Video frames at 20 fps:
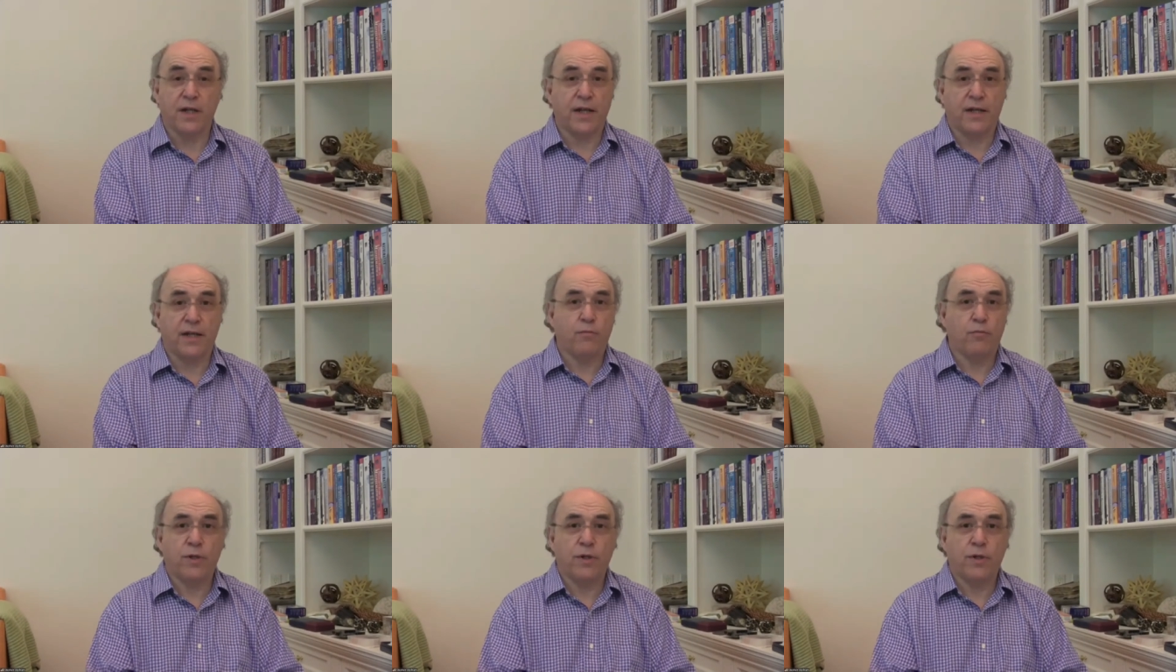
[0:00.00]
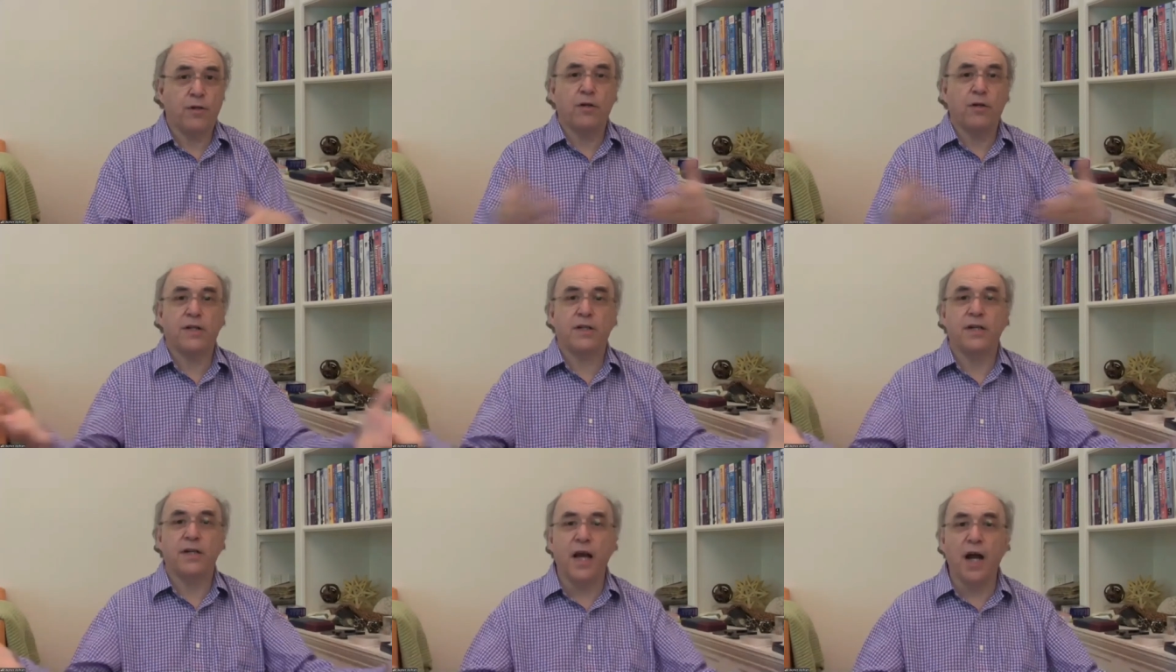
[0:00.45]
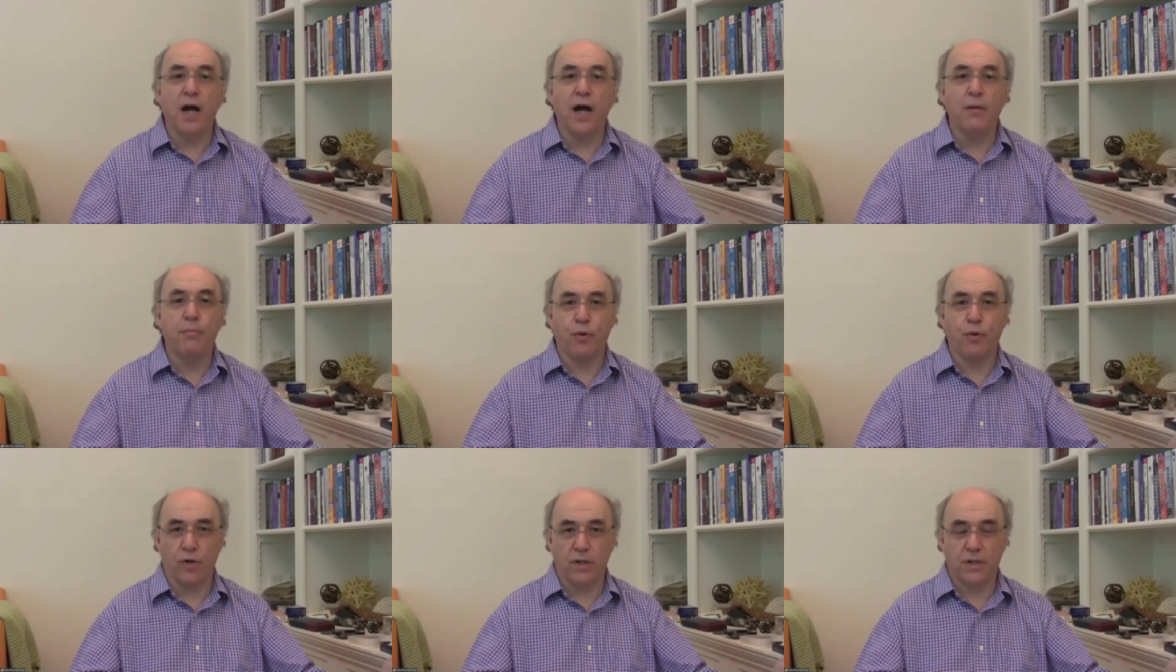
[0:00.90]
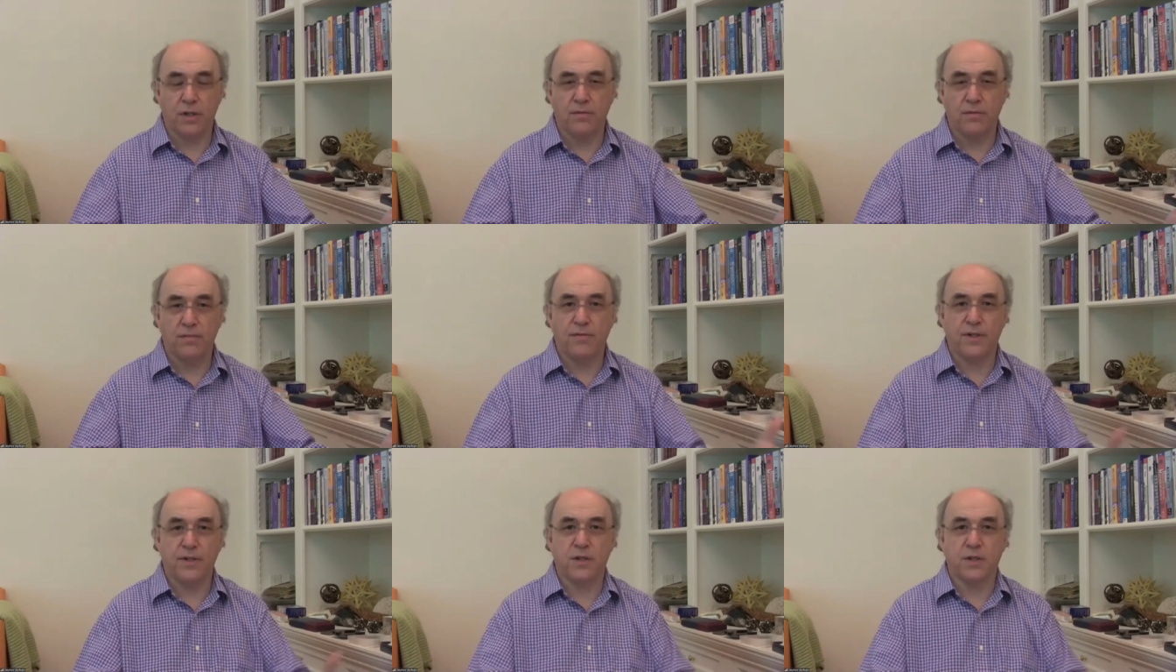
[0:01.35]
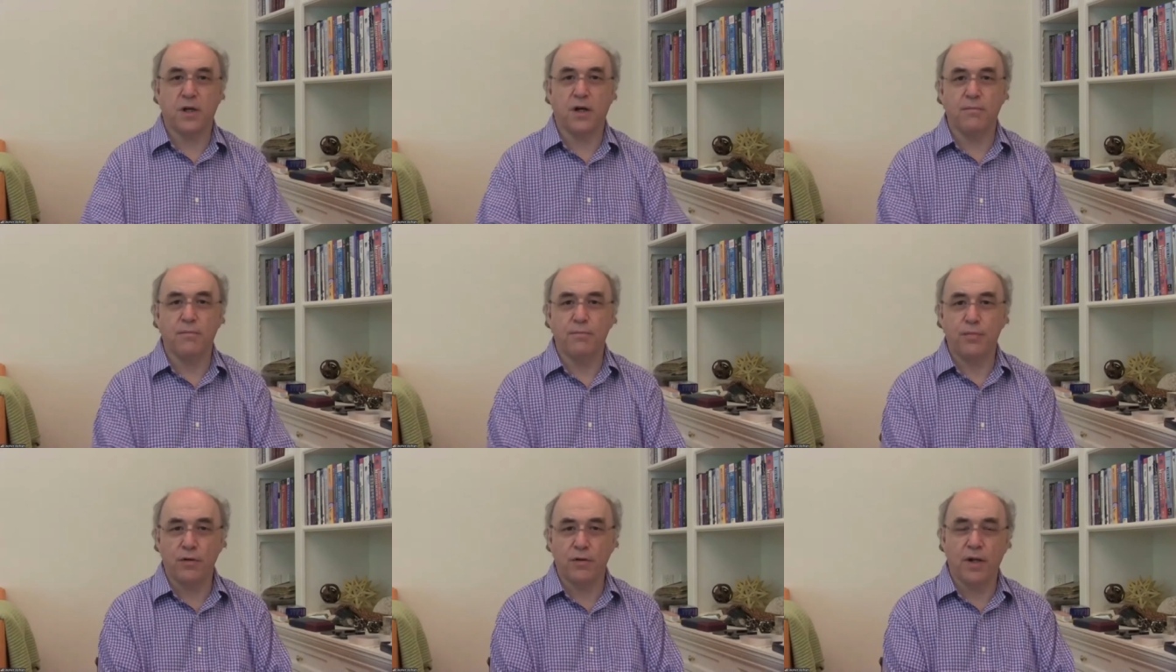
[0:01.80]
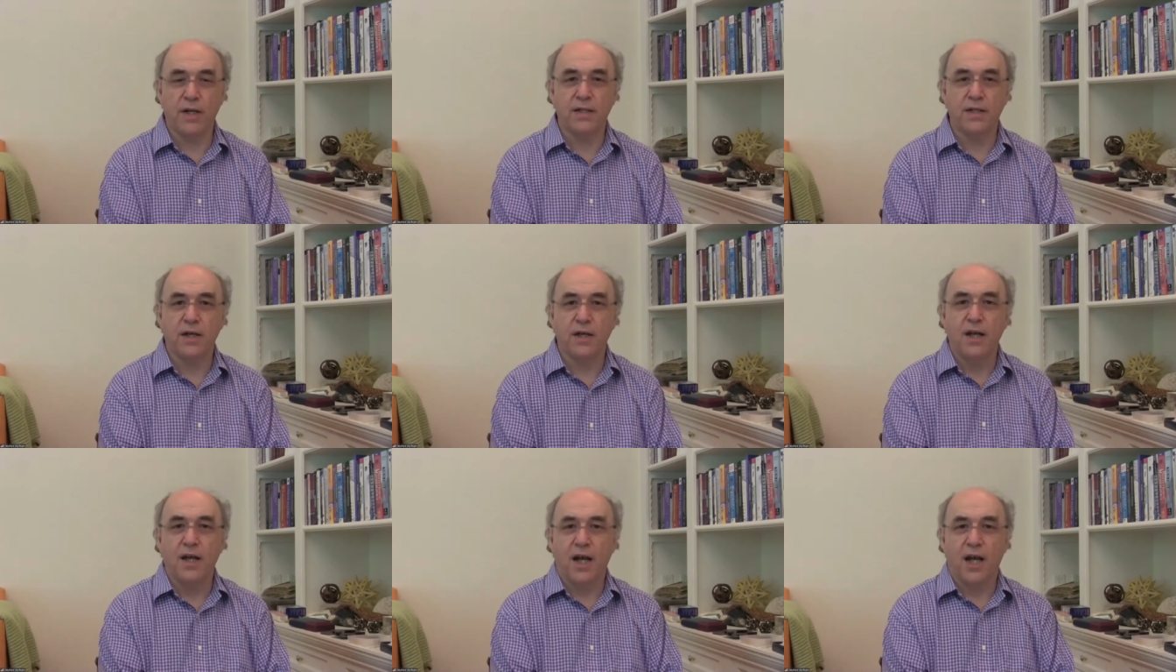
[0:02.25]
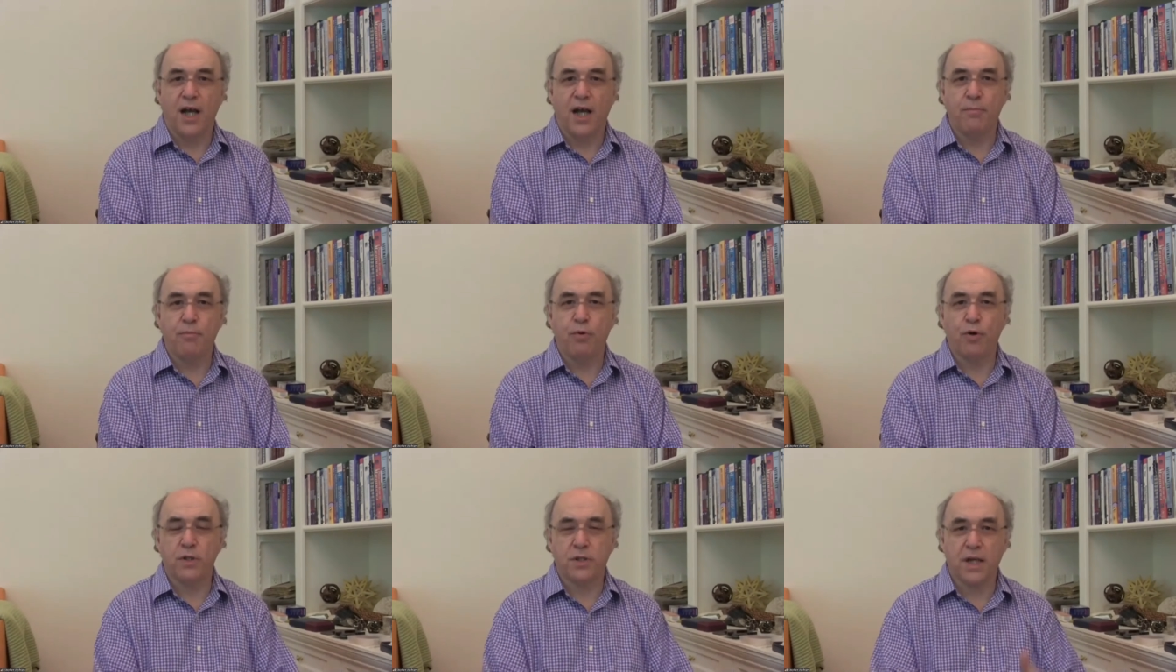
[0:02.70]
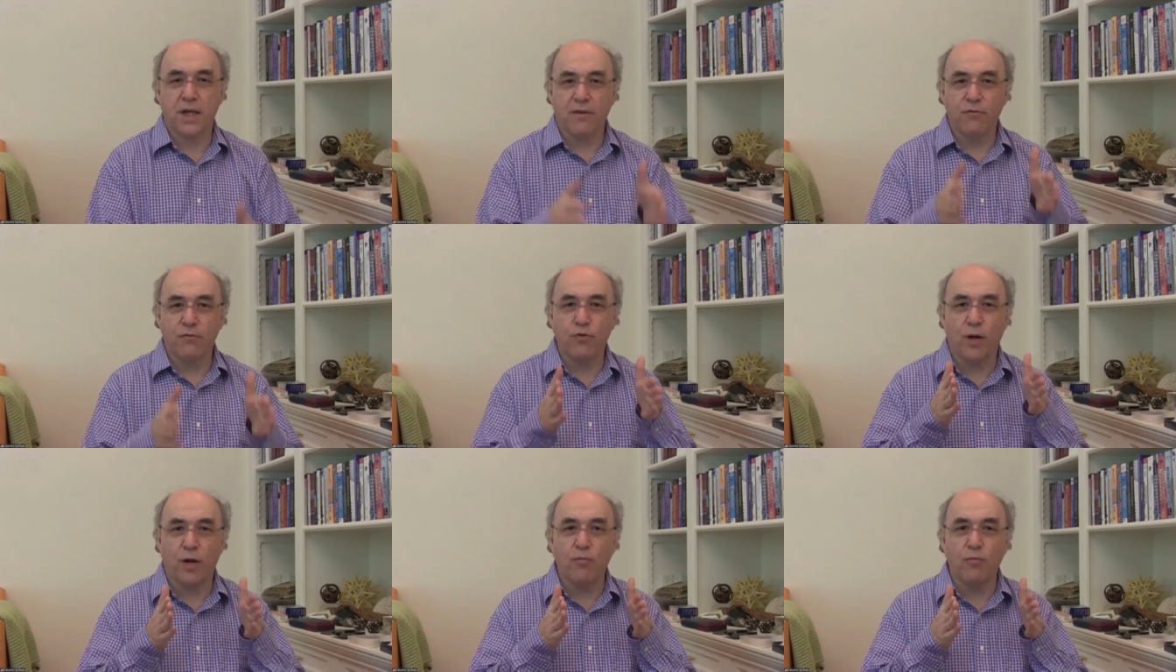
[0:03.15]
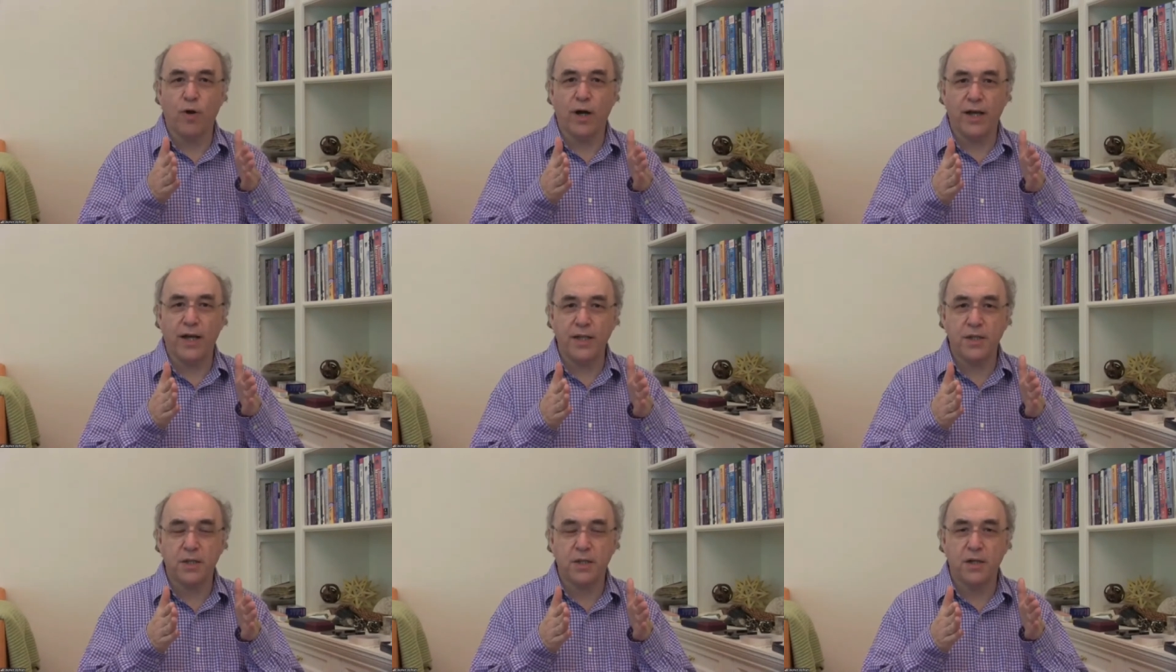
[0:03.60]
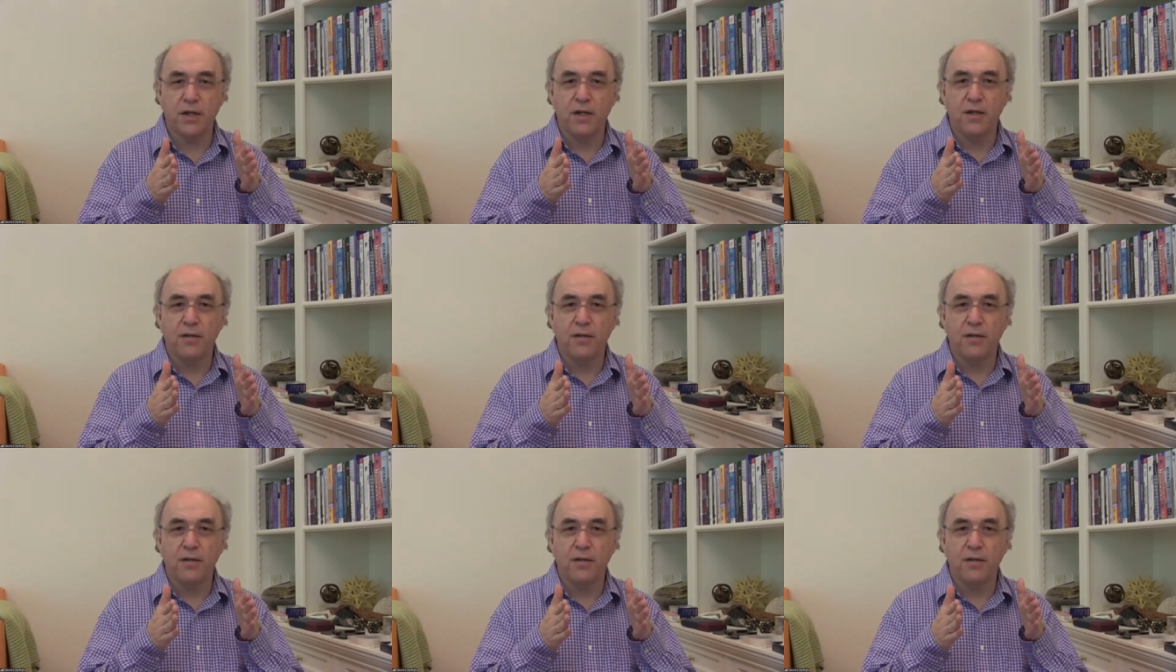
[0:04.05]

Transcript: Like when you look at an airport, for example, right? Airports have runways,